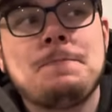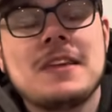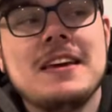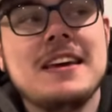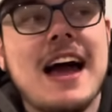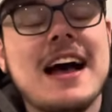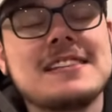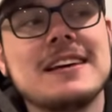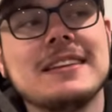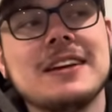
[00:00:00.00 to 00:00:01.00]
He
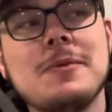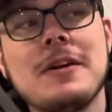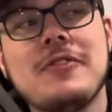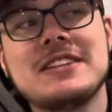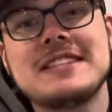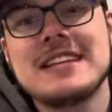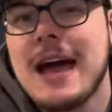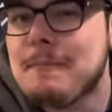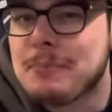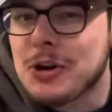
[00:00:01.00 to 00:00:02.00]
has a little bit of a
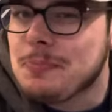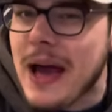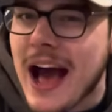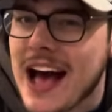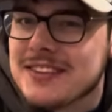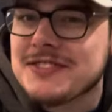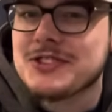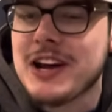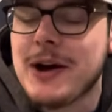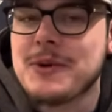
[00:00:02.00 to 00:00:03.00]
tempered past,
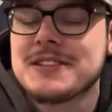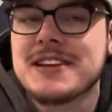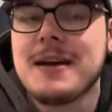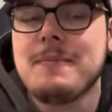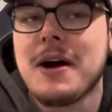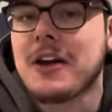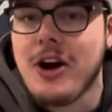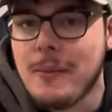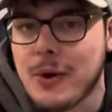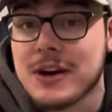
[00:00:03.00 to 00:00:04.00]
shall we say. Mike
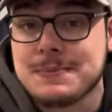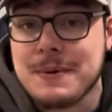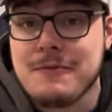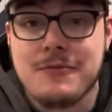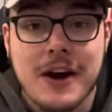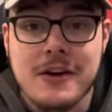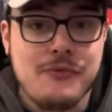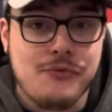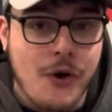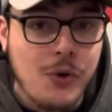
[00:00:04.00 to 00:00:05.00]
Commodore has been very
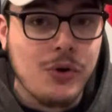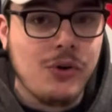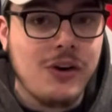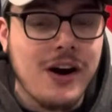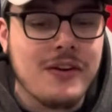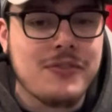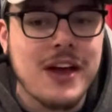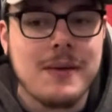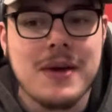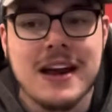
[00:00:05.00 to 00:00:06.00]
vocal of
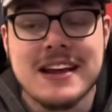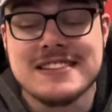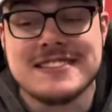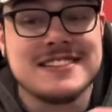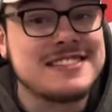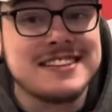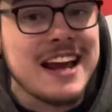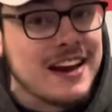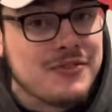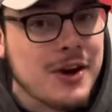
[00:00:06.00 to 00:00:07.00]
him and his
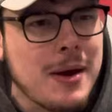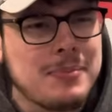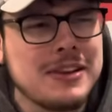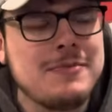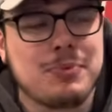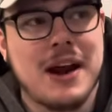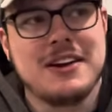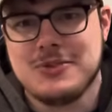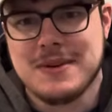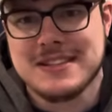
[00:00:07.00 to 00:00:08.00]
disdain for him. I believe
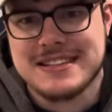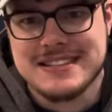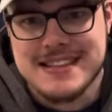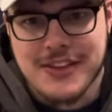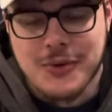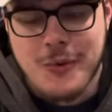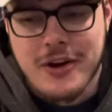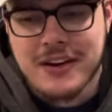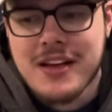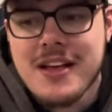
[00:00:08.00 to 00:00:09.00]
Brandon Dubinsky is the other
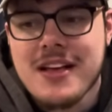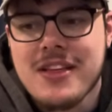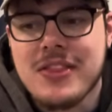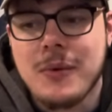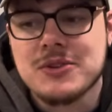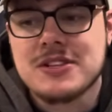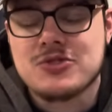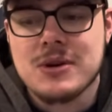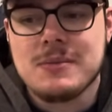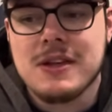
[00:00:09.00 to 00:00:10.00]
one that was
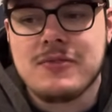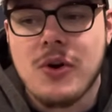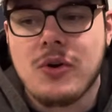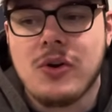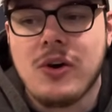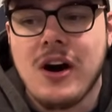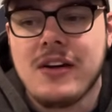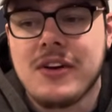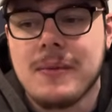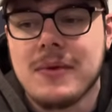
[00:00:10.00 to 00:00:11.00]
extremely vocal
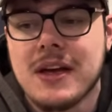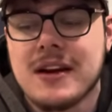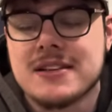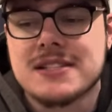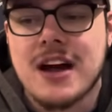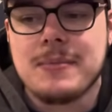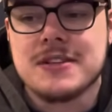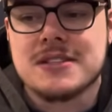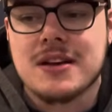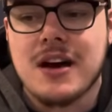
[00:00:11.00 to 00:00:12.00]
of him in his time
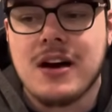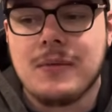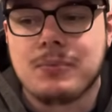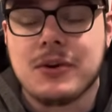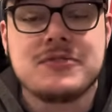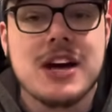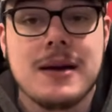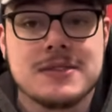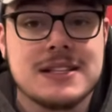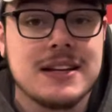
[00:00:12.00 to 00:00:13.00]
as a brief
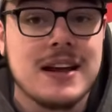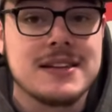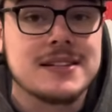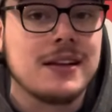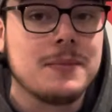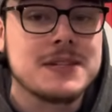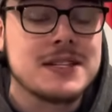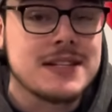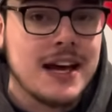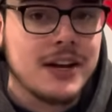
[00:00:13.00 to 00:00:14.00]
time stint as
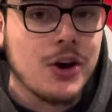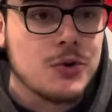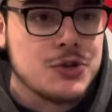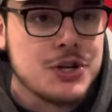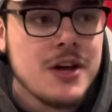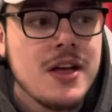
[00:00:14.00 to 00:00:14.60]
Columbus's head coach.